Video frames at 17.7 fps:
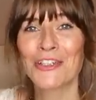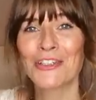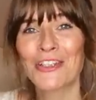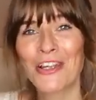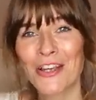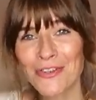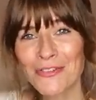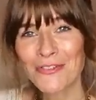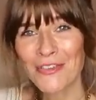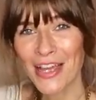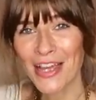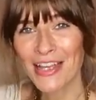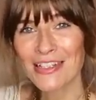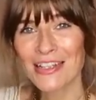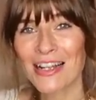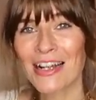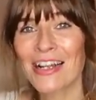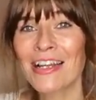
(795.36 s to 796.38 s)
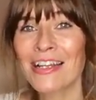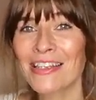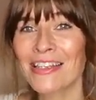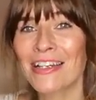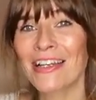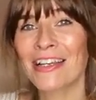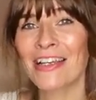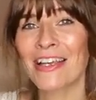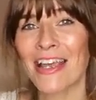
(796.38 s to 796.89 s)
Don't forget to click the
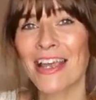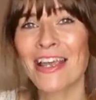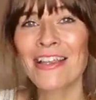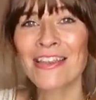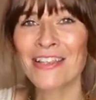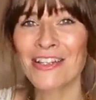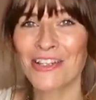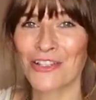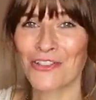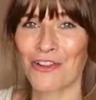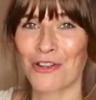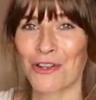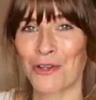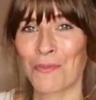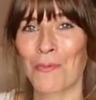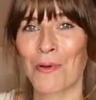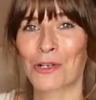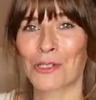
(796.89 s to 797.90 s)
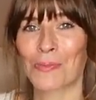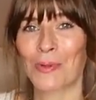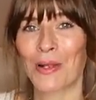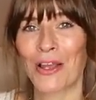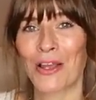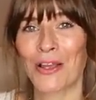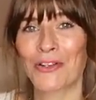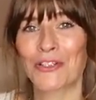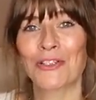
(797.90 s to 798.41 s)
link in the description box
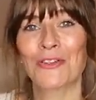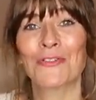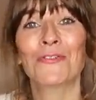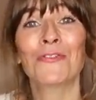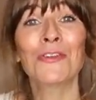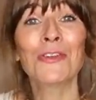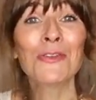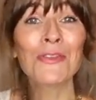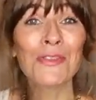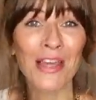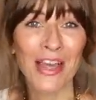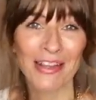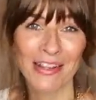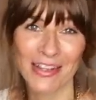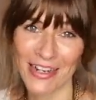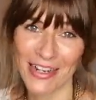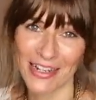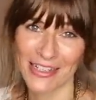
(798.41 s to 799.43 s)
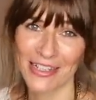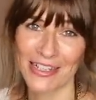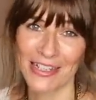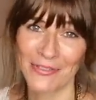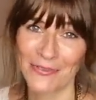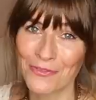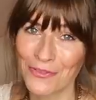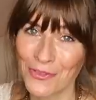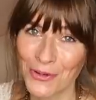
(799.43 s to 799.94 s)
below to view their collection
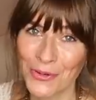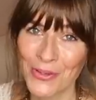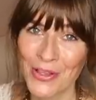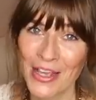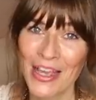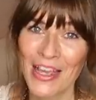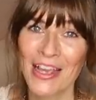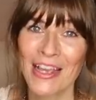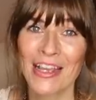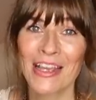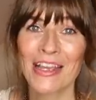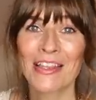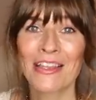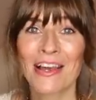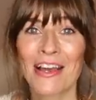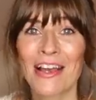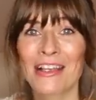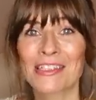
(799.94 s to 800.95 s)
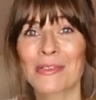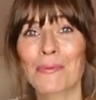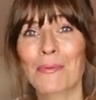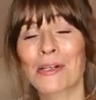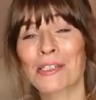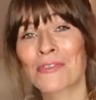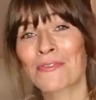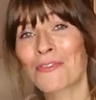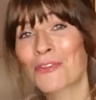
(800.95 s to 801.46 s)
in full, either as a
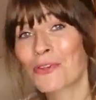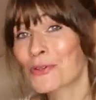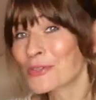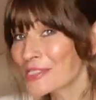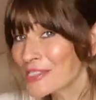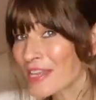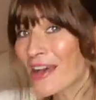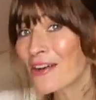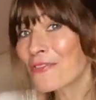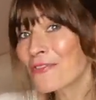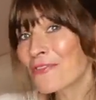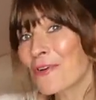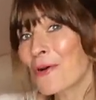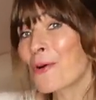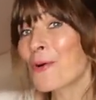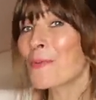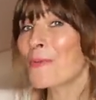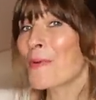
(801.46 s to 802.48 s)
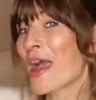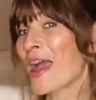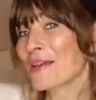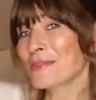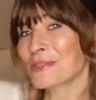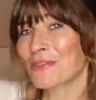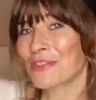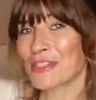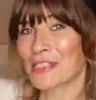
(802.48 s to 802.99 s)
present for yourself or
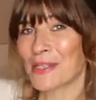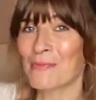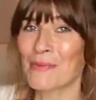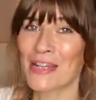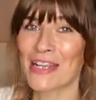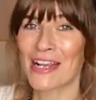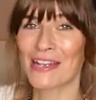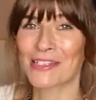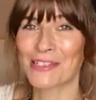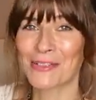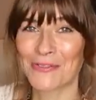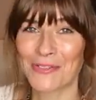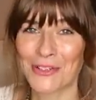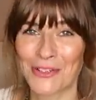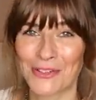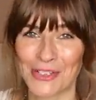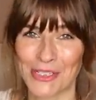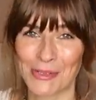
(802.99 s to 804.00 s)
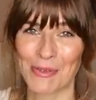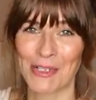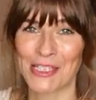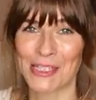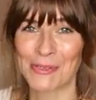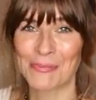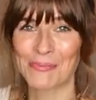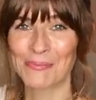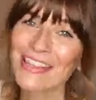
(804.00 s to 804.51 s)
perhaps for somebody else for
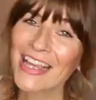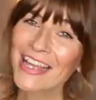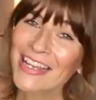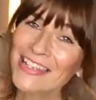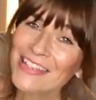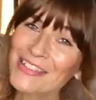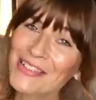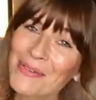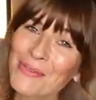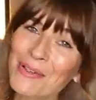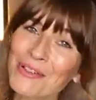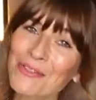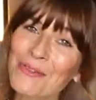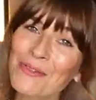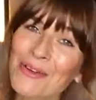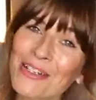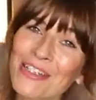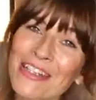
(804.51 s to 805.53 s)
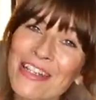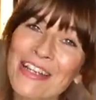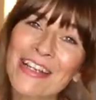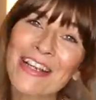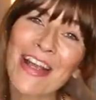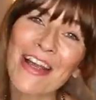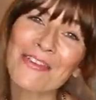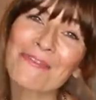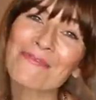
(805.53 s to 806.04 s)
Christmas. Thank you so much for
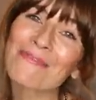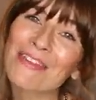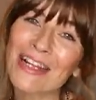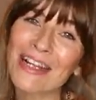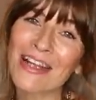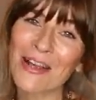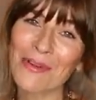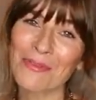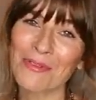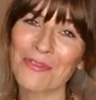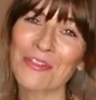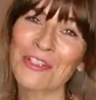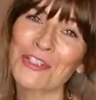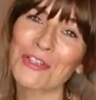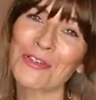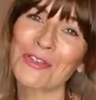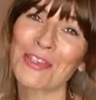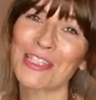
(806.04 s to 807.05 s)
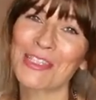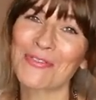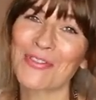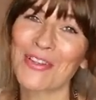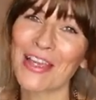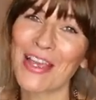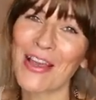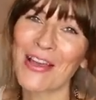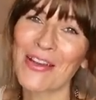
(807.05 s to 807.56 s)
watching. I really hope you've enjoyed this
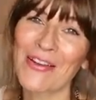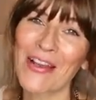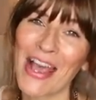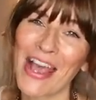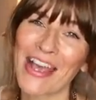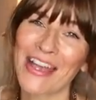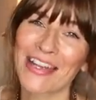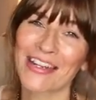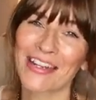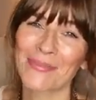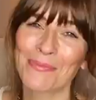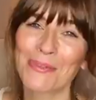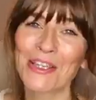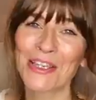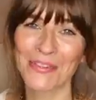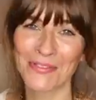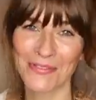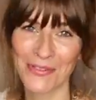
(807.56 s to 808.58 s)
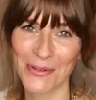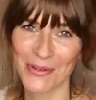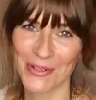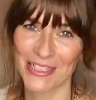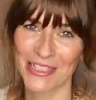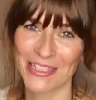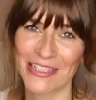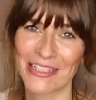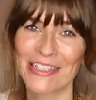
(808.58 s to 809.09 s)
video, and I'm looking
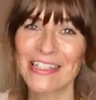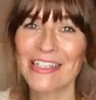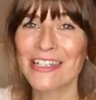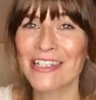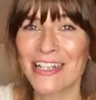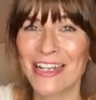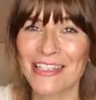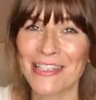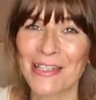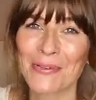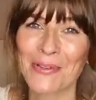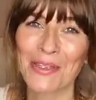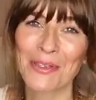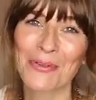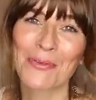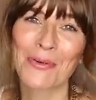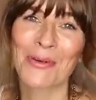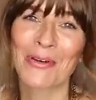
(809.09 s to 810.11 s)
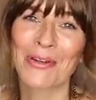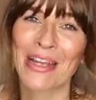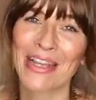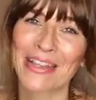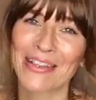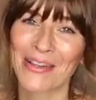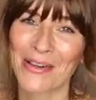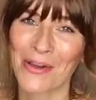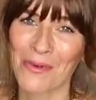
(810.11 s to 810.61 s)
forward to chit-chatting with you all in
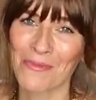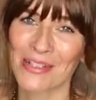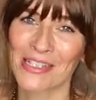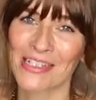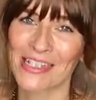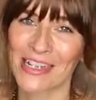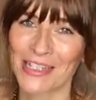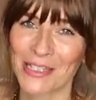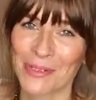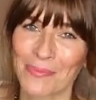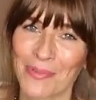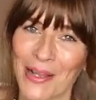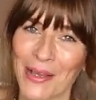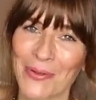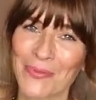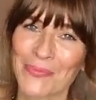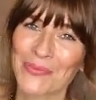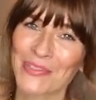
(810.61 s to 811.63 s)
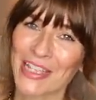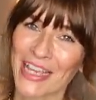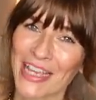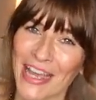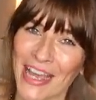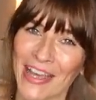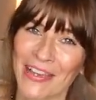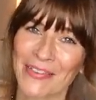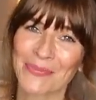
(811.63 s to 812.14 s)
the comments section below. Take
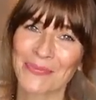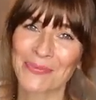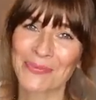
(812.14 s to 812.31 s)
care.